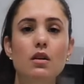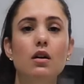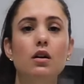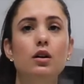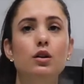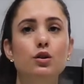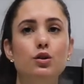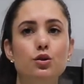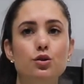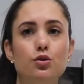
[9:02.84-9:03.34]

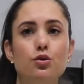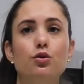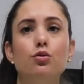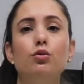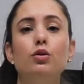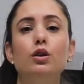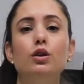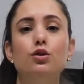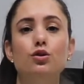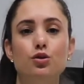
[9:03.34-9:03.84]
It is
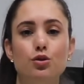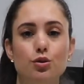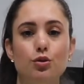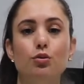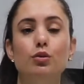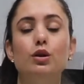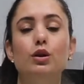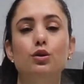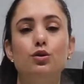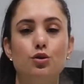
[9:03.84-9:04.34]
truly,
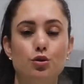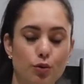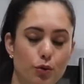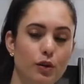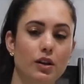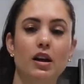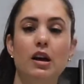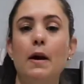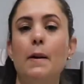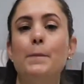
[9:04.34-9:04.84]
truly,
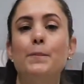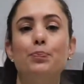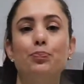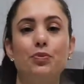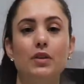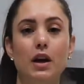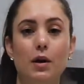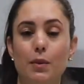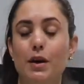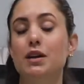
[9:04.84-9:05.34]
truly
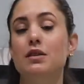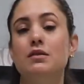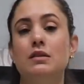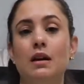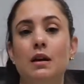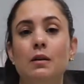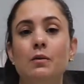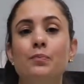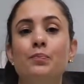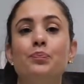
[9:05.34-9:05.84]

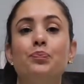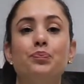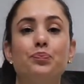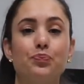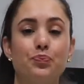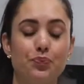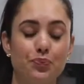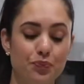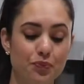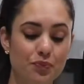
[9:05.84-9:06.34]
amazing.
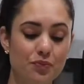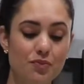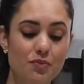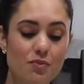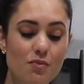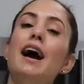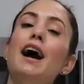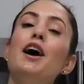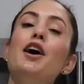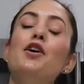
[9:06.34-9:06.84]

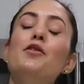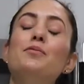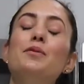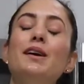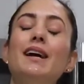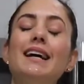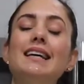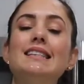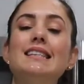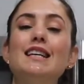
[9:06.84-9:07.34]
I hope
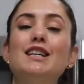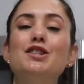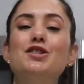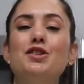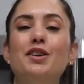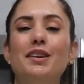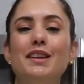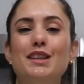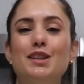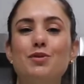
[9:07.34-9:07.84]
you guys
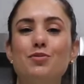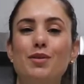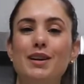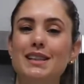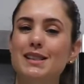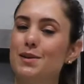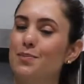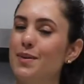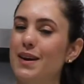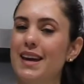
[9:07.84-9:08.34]
enjoy this
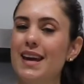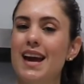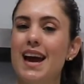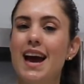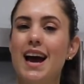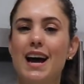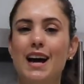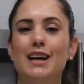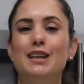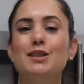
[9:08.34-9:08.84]
recipe
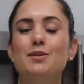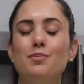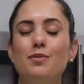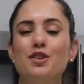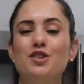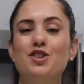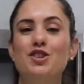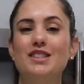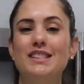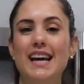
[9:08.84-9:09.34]
as
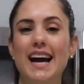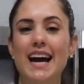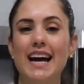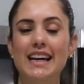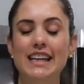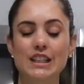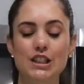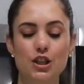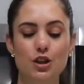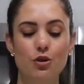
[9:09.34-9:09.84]
much as
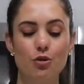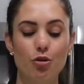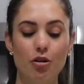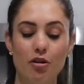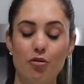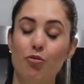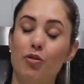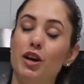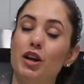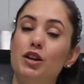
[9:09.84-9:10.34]
I do,
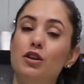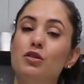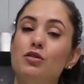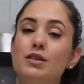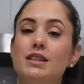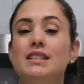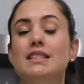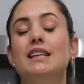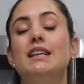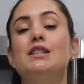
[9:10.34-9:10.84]
and when you
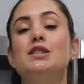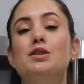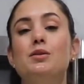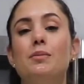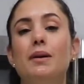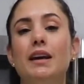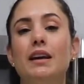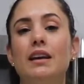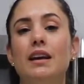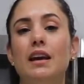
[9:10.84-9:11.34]
decide to
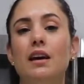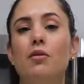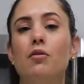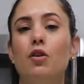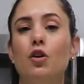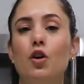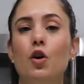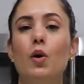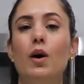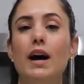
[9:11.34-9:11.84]
make
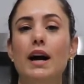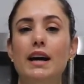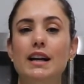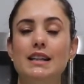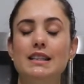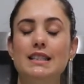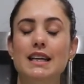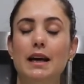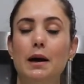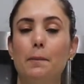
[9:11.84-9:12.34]
it, go ahead
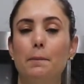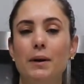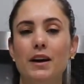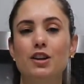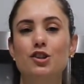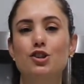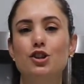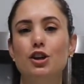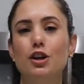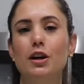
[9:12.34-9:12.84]
and take a
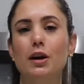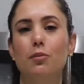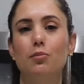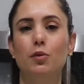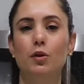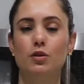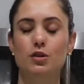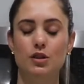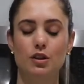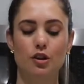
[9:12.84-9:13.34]
picture and
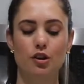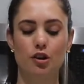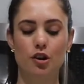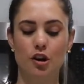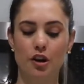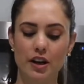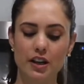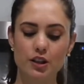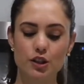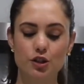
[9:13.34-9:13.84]
post it on
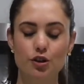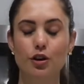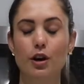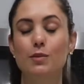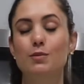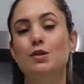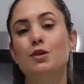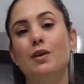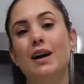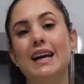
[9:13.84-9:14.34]
your
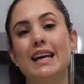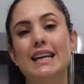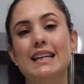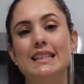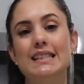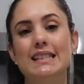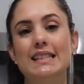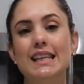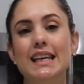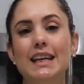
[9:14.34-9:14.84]
Instagram so I
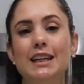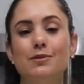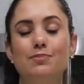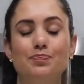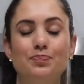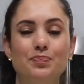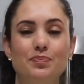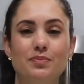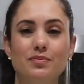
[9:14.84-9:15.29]
can see it.